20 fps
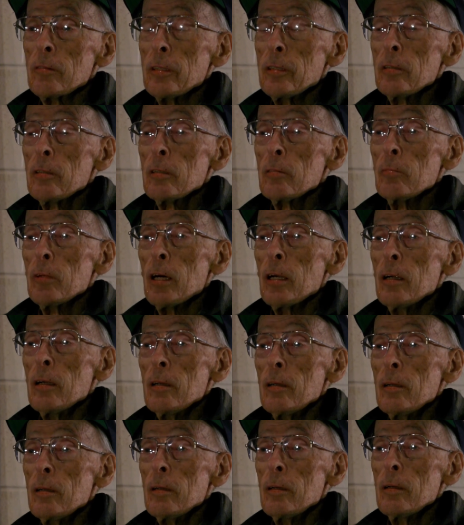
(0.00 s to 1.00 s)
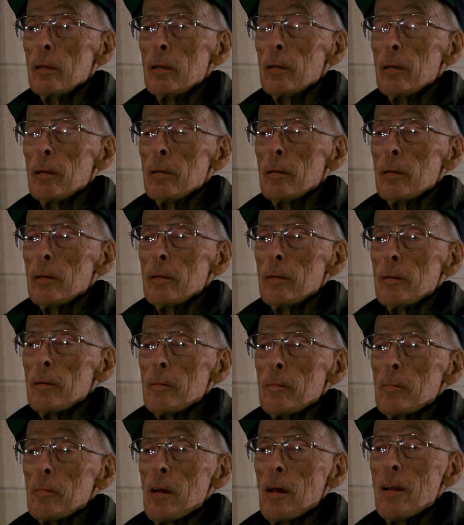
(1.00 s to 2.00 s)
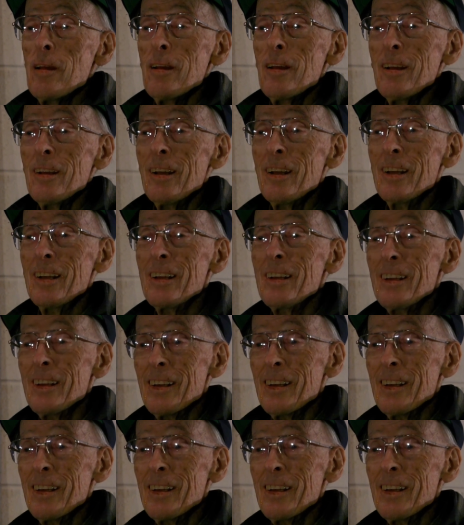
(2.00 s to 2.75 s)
We heard about it.